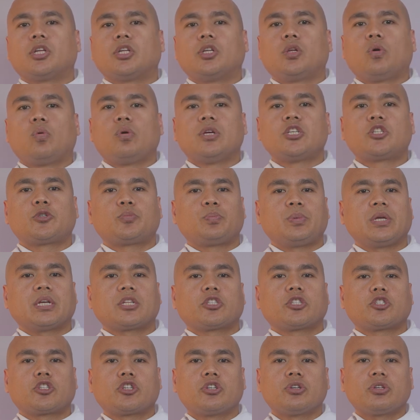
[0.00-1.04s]
Do we
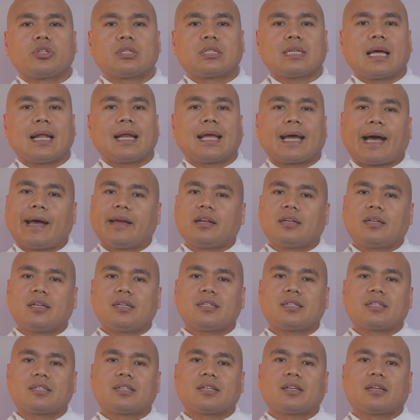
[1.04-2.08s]
speak truth and
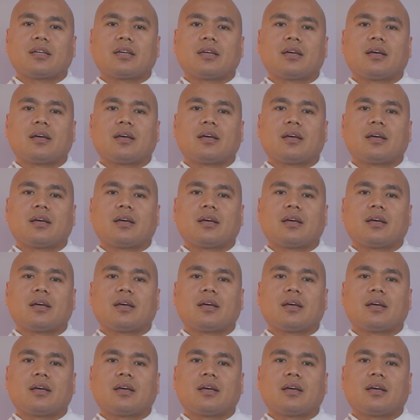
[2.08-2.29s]
kindness?